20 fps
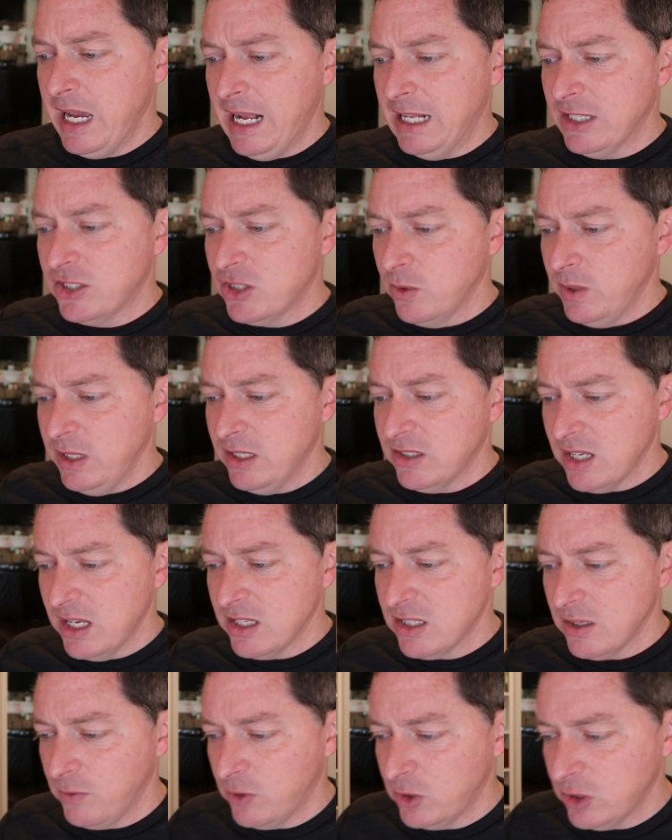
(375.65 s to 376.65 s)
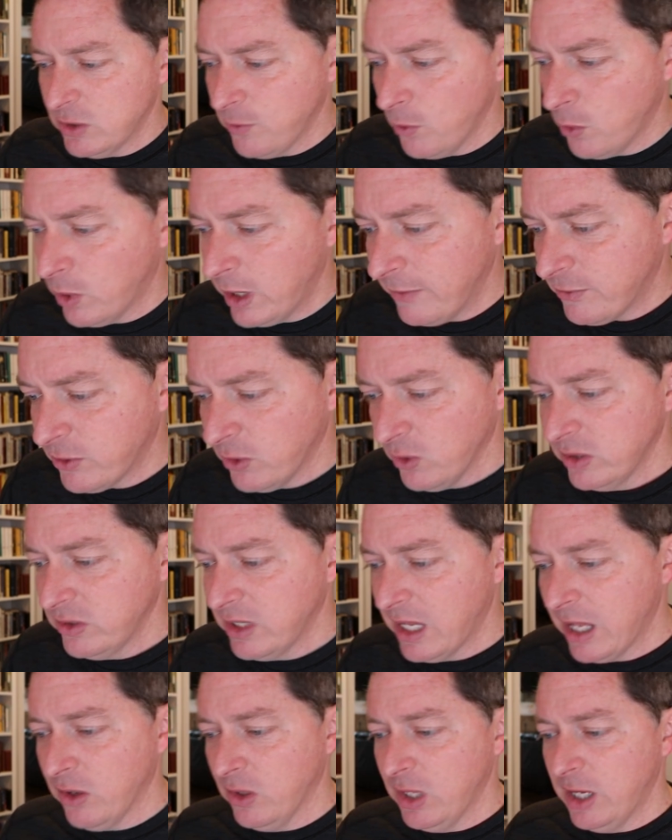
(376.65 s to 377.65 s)
And so he says in verse 4, after
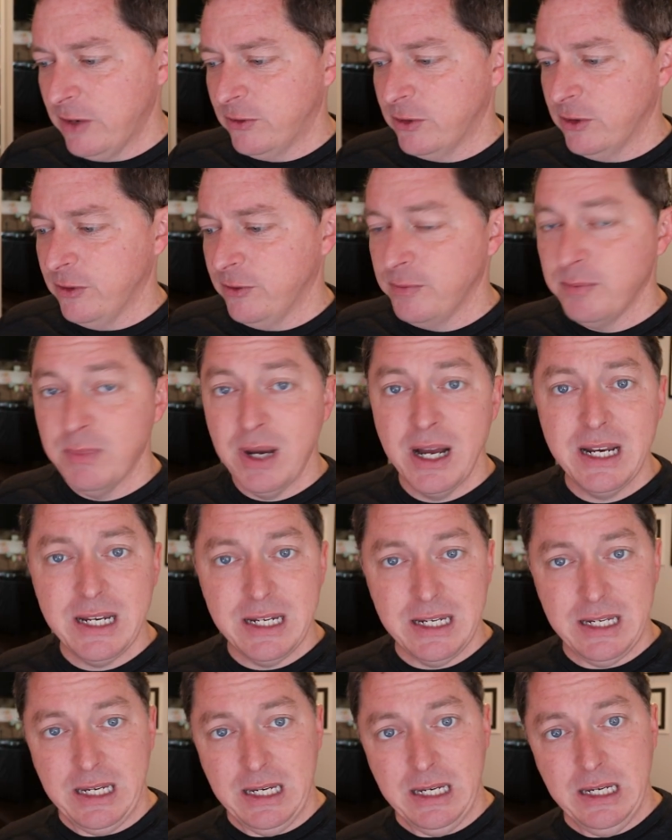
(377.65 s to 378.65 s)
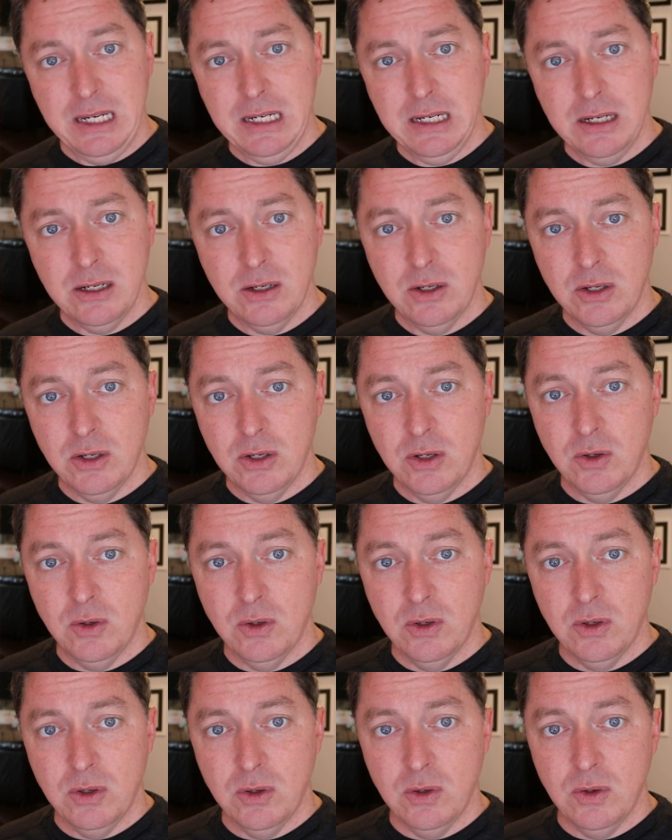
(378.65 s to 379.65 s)
not a lover of money,
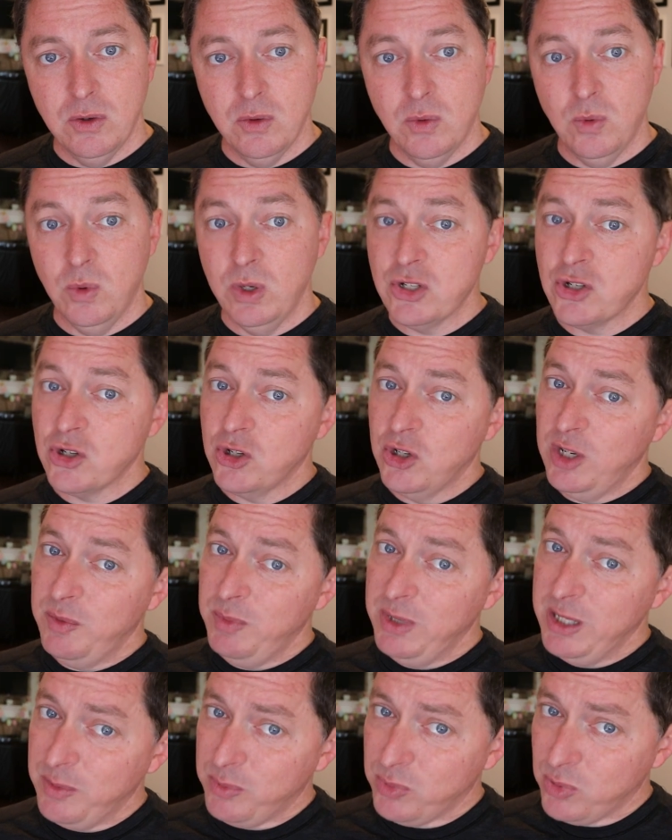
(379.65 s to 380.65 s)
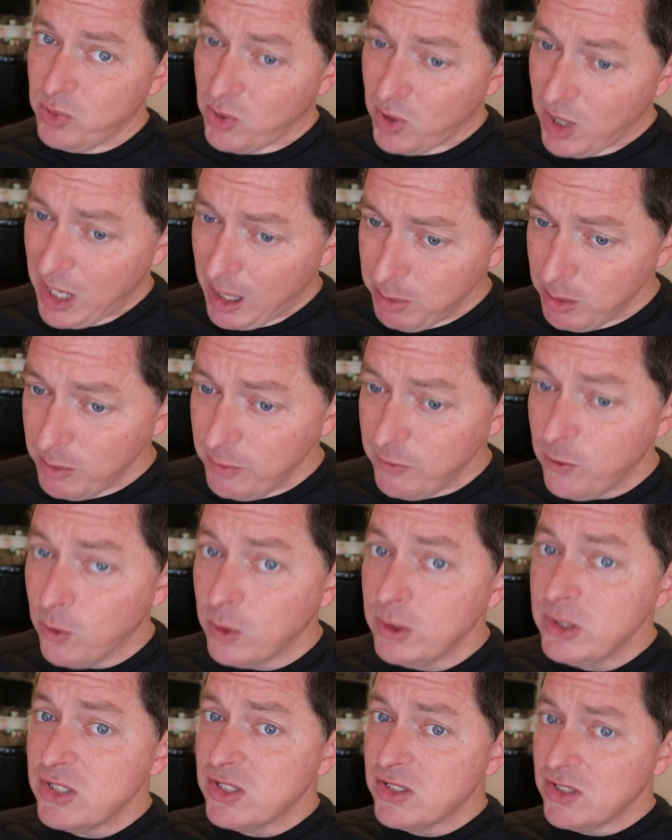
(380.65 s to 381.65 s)
which could be a problem
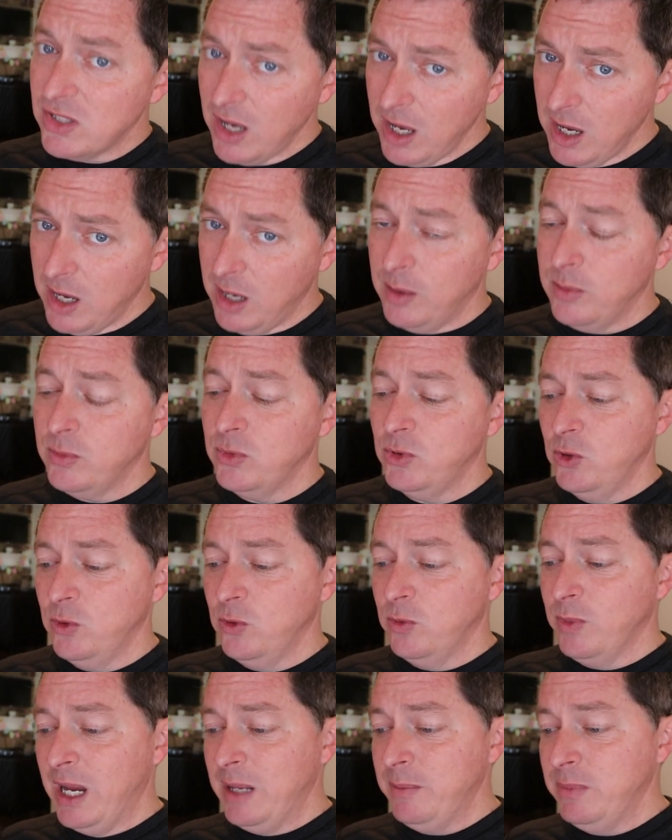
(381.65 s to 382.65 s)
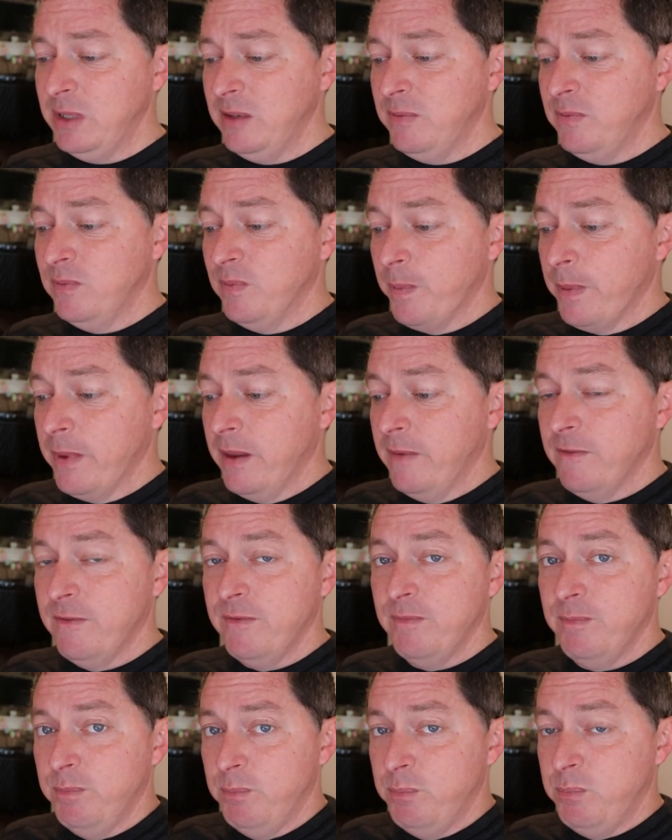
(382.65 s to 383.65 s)
for some who might be
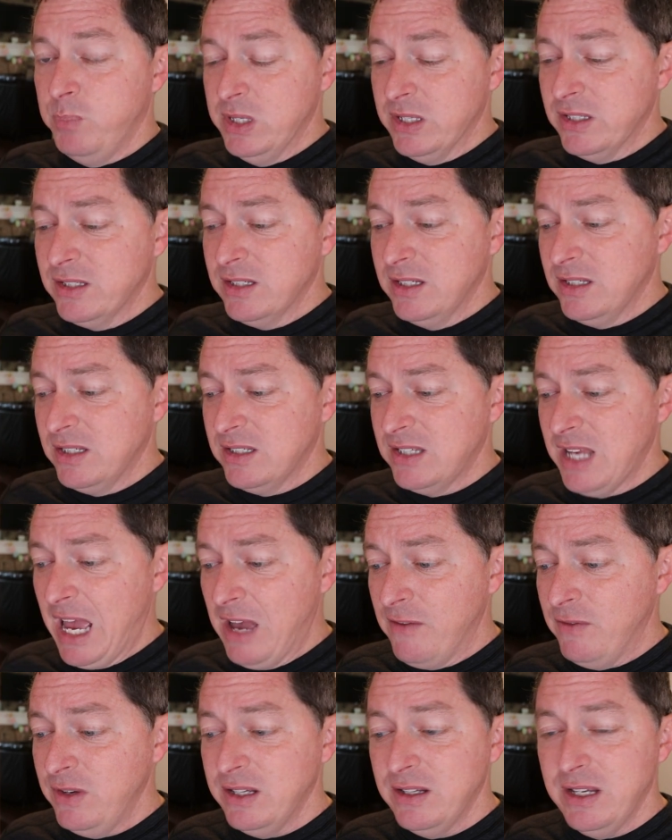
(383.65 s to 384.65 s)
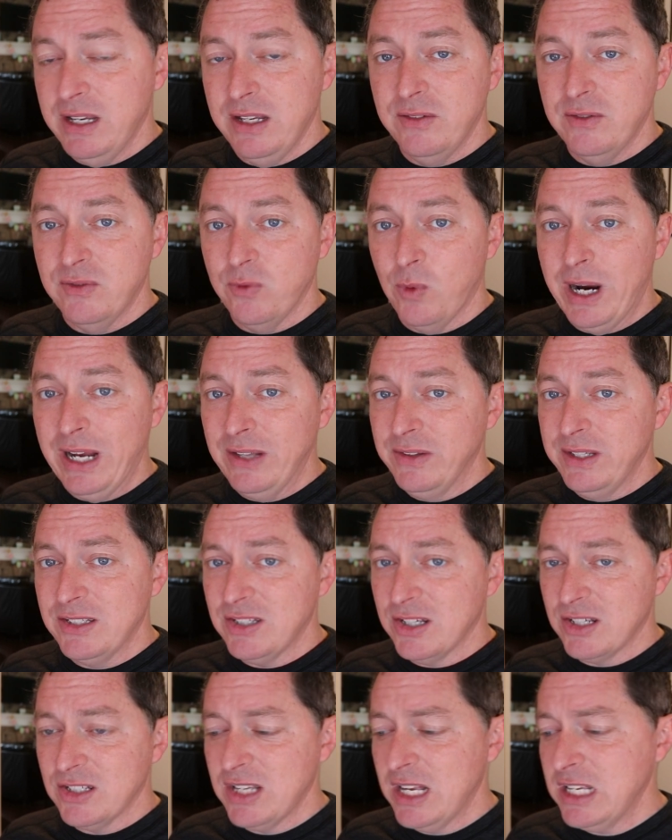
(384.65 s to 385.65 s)
business savvy and wildly
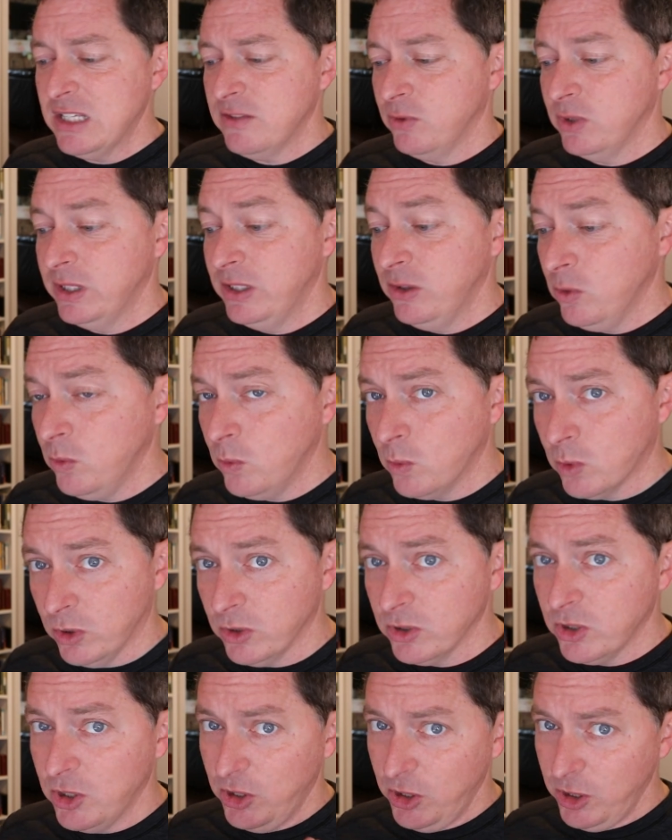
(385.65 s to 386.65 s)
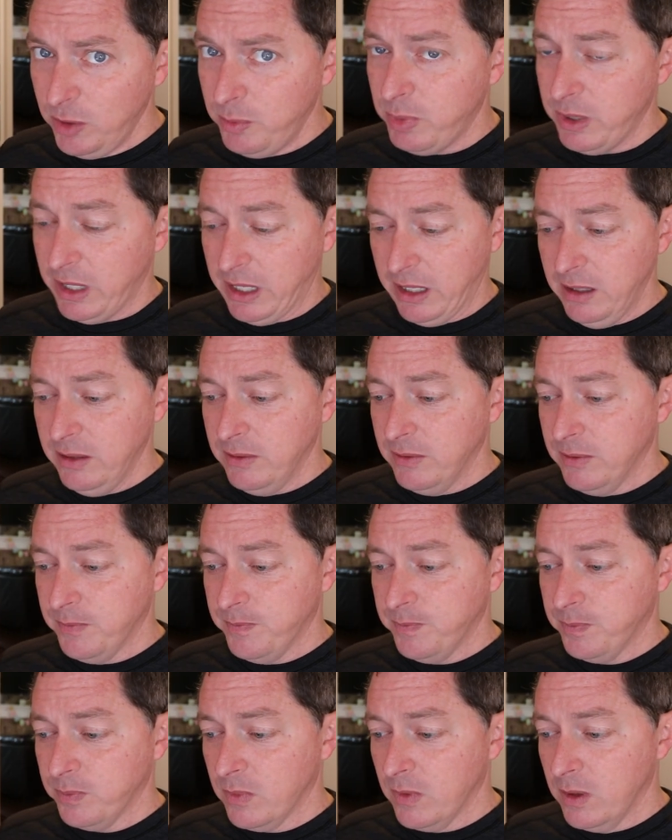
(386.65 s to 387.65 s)
successful in the world, could be,
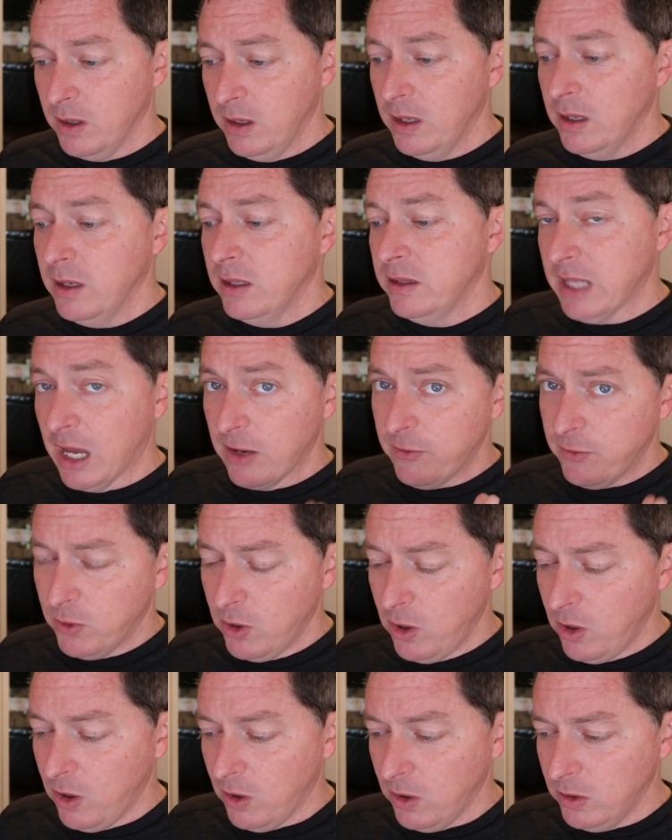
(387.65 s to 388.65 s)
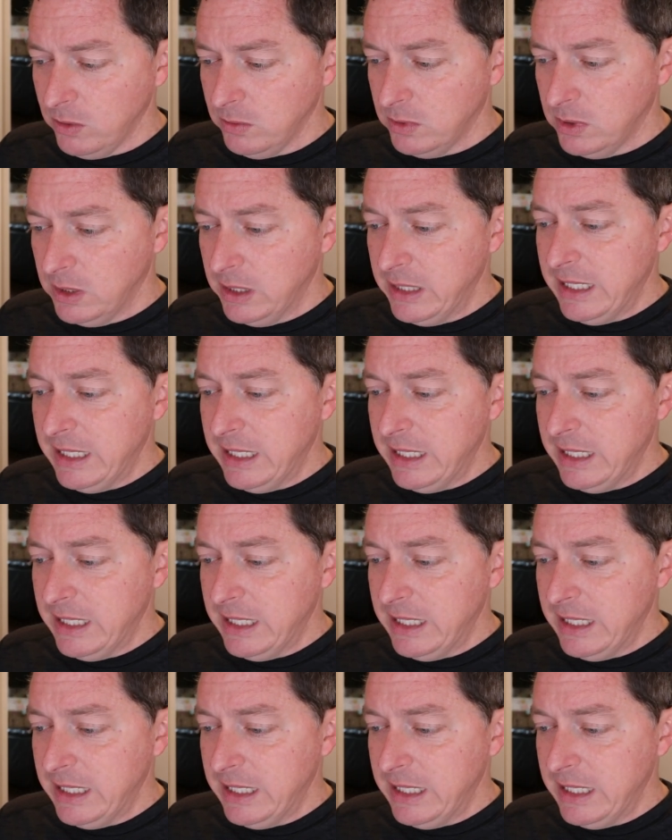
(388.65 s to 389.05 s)
not for all.